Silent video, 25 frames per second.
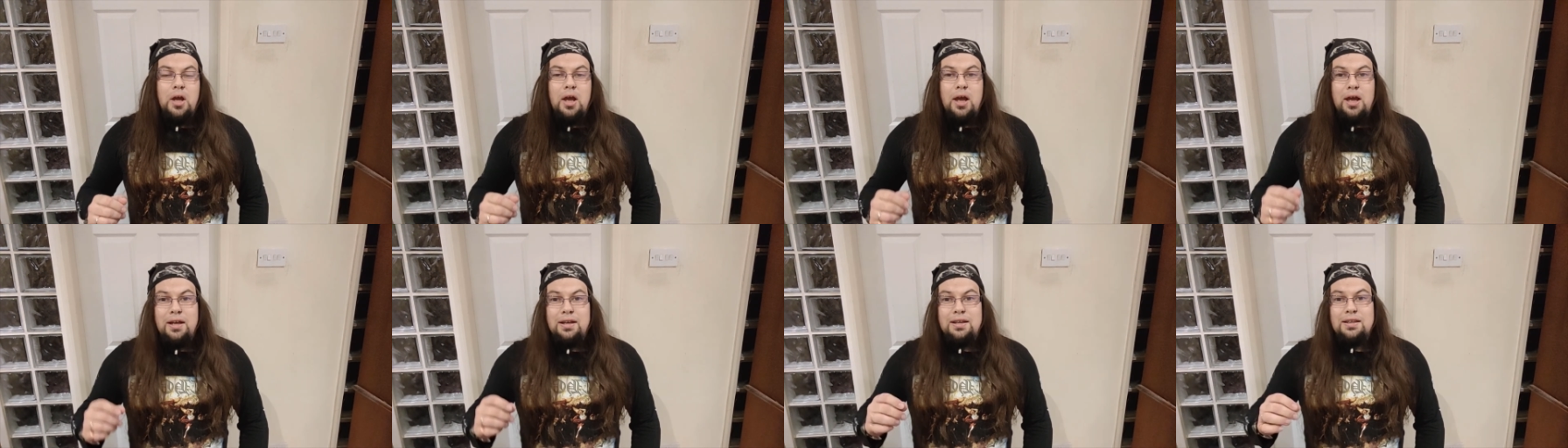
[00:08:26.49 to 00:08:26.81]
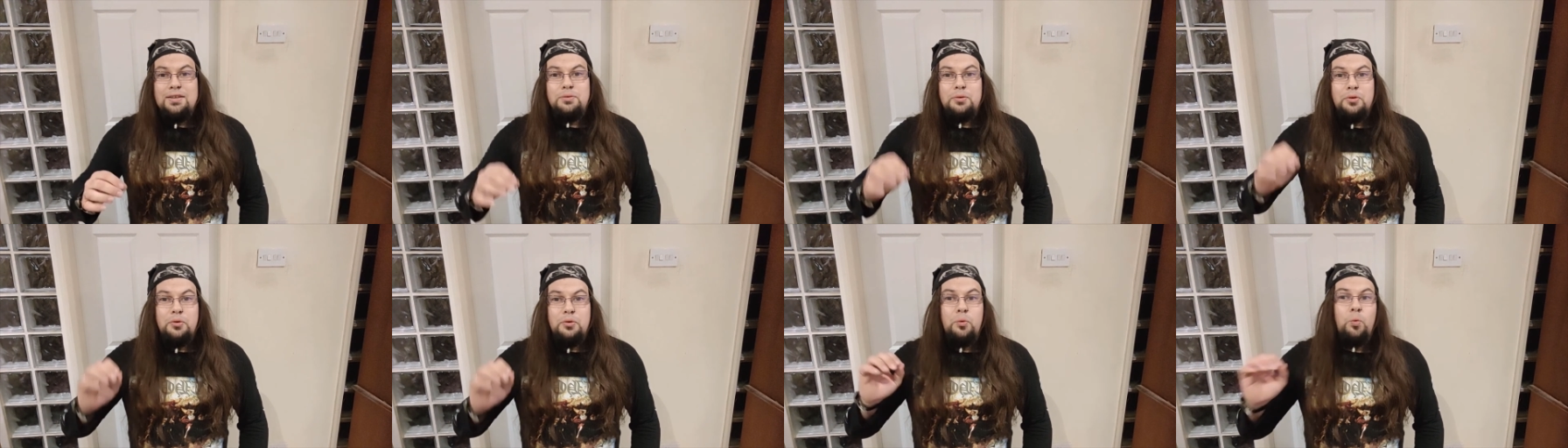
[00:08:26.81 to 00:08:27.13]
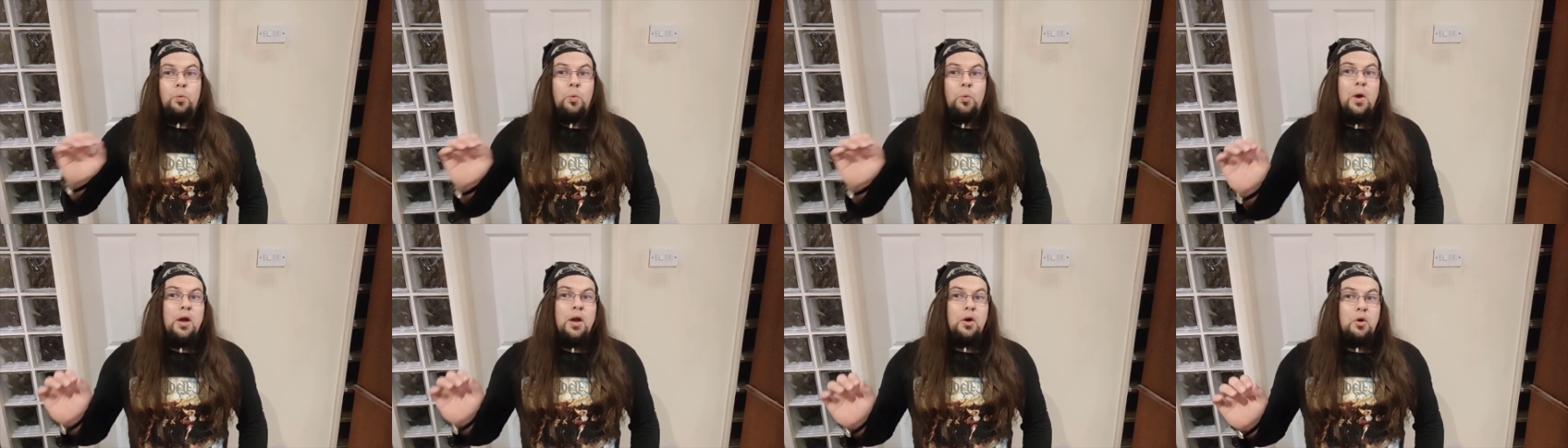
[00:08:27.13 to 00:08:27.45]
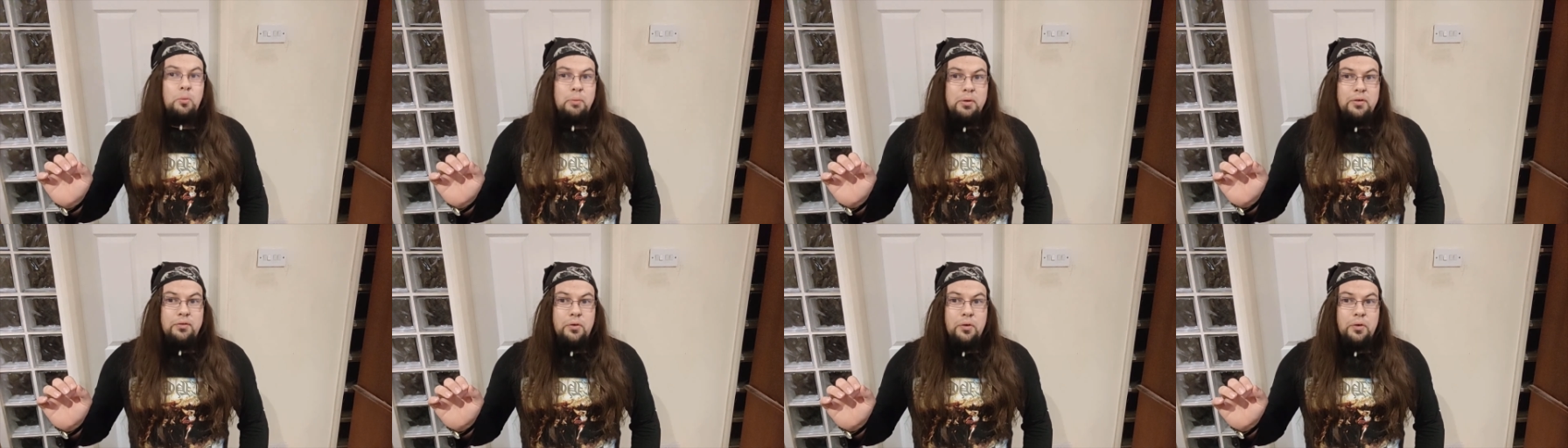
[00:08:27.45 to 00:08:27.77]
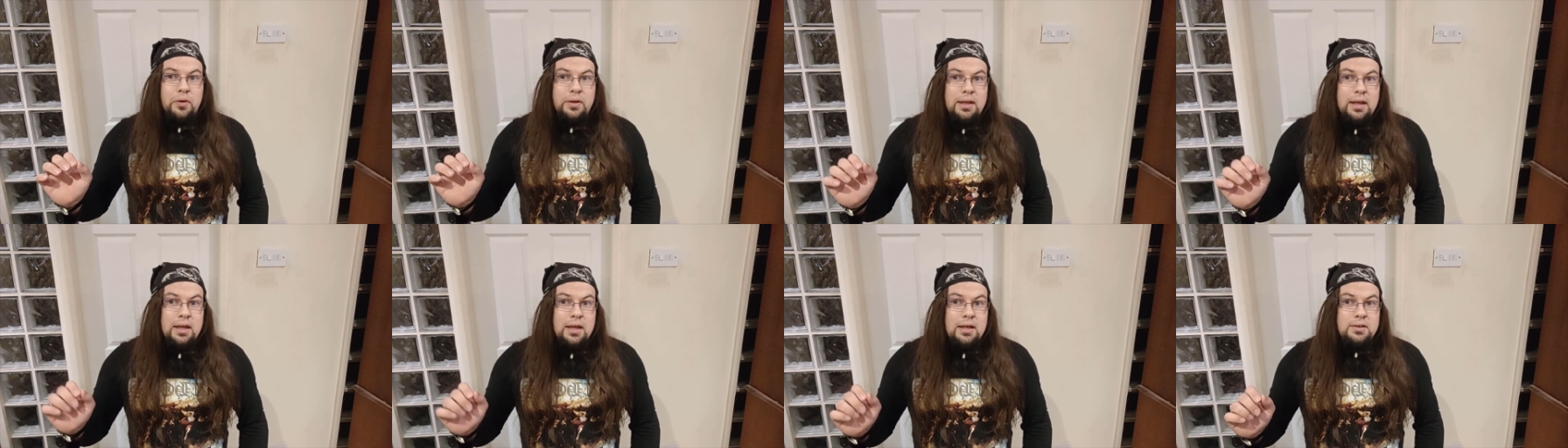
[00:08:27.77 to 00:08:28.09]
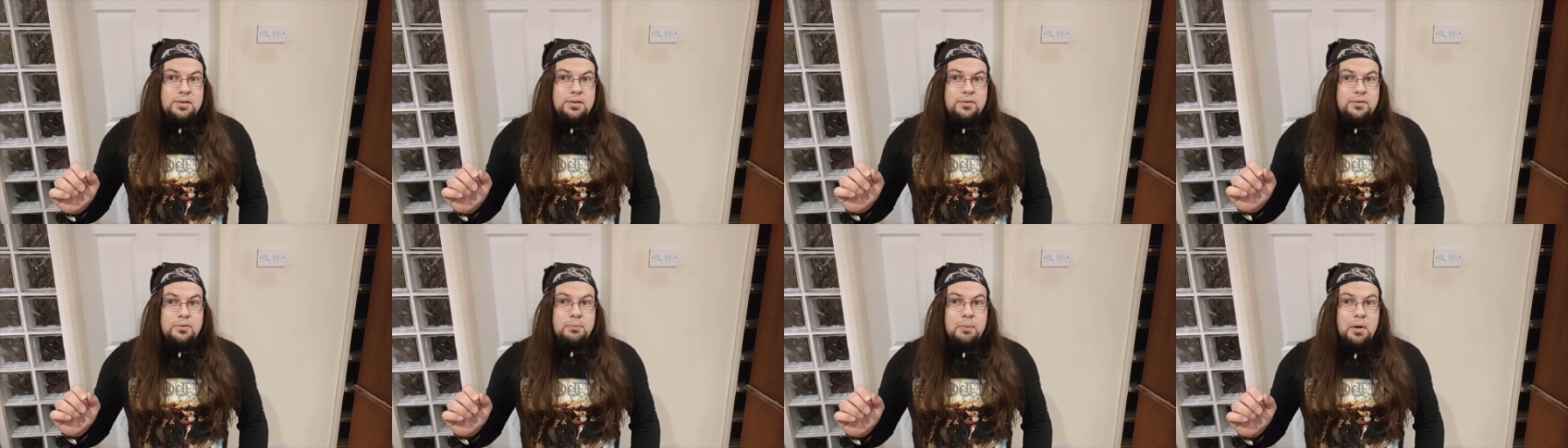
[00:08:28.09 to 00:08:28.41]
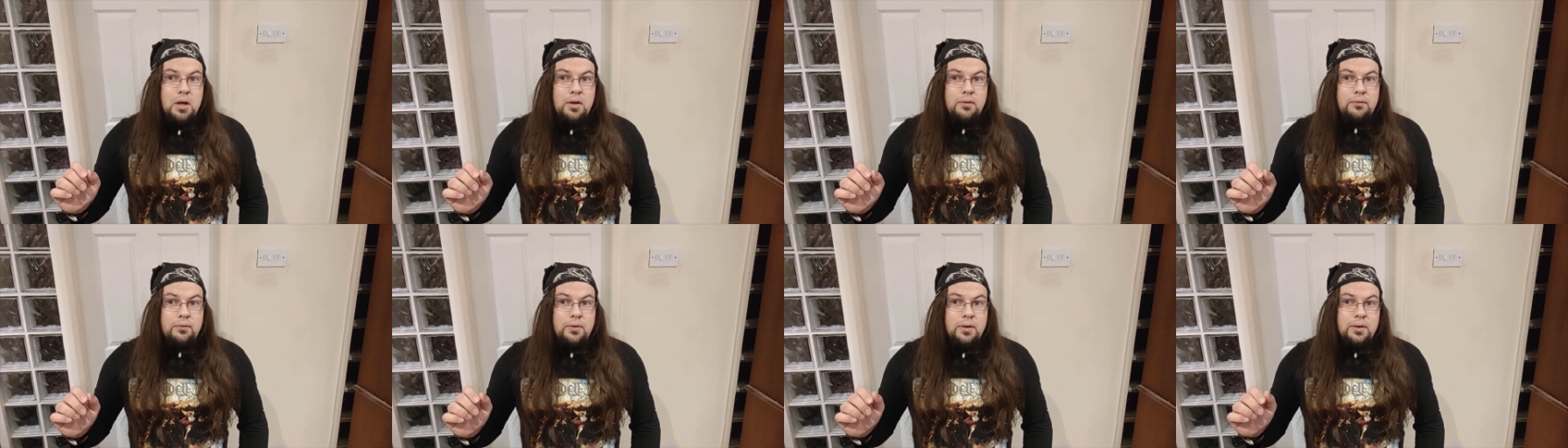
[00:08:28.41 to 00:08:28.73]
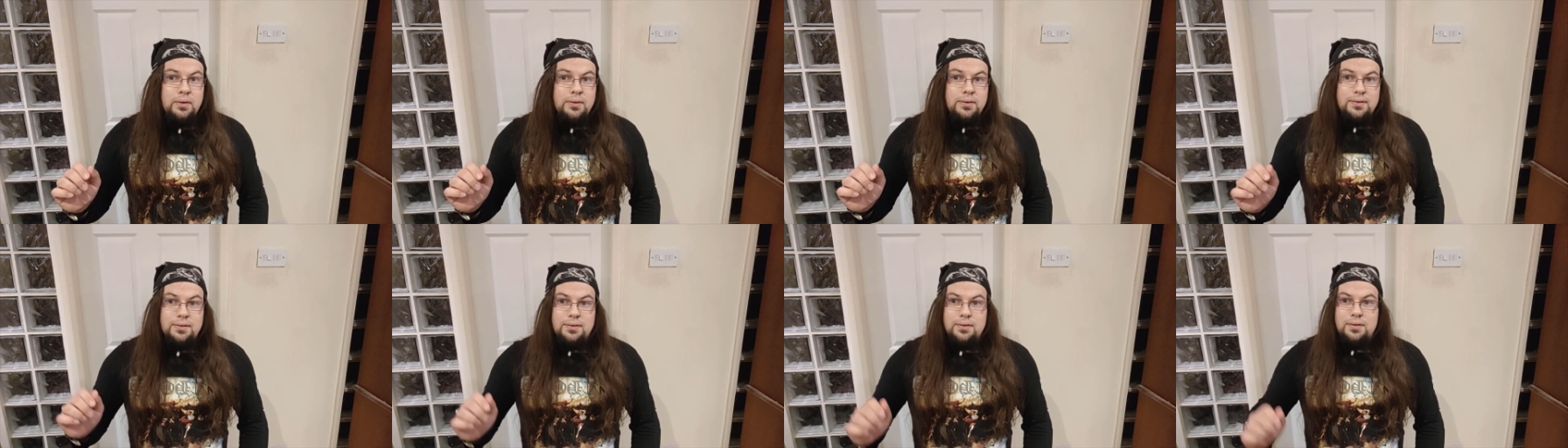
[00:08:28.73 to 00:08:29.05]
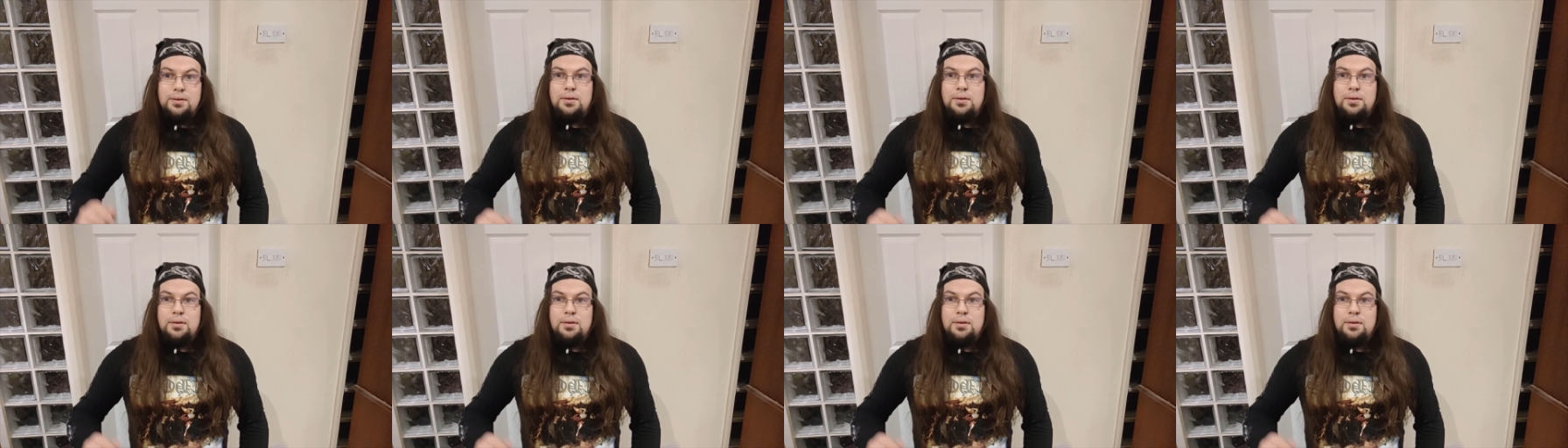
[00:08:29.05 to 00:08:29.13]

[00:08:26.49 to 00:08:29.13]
and this was well before the age of smartphones.